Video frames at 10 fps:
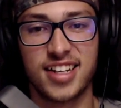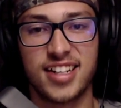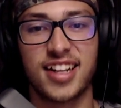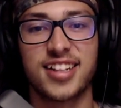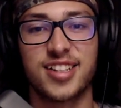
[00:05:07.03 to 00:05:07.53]

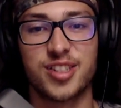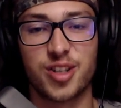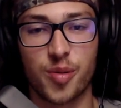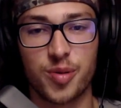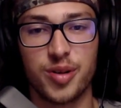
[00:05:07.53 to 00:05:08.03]
Nothing can
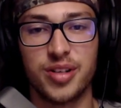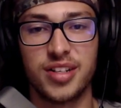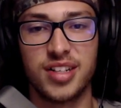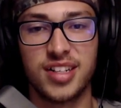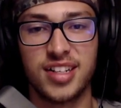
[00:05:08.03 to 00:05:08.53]
stop you.
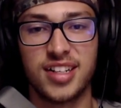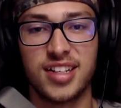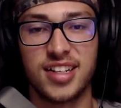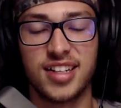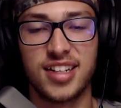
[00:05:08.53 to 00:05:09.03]

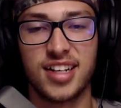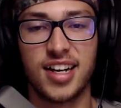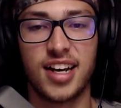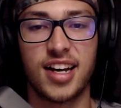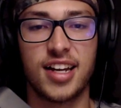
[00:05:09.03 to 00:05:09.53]

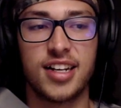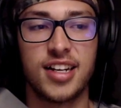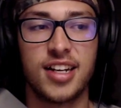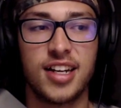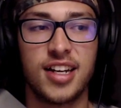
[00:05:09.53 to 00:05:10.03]

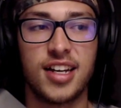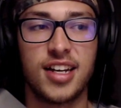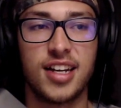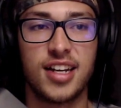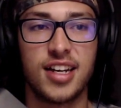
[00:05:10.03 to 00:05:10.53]
And
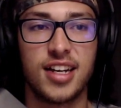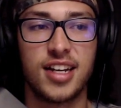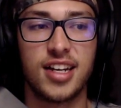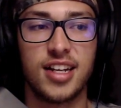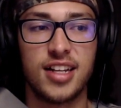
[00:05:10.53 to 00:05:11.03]

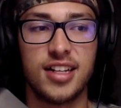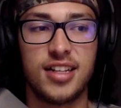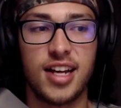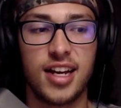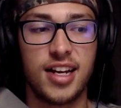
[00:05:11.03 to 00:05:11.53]

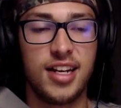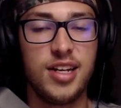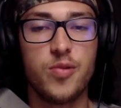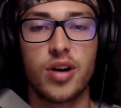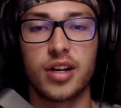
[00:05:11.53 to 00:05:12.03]
that
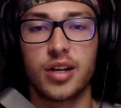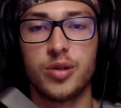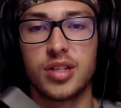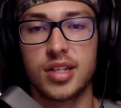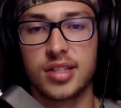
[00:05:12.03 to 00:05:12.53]
anyone
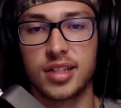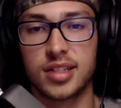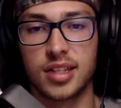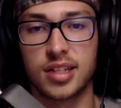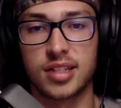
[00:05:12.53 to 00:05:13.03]
who's listening
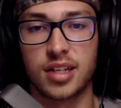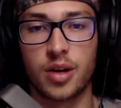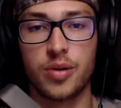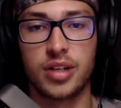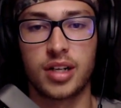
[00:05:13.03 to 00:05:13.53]
to this, I
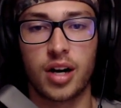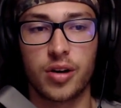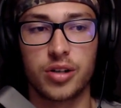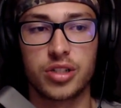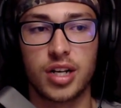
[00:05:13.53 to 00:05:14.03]
would
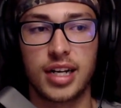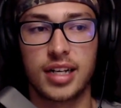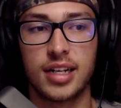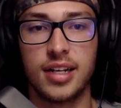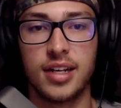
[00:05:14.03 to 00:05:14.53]
encourage, like,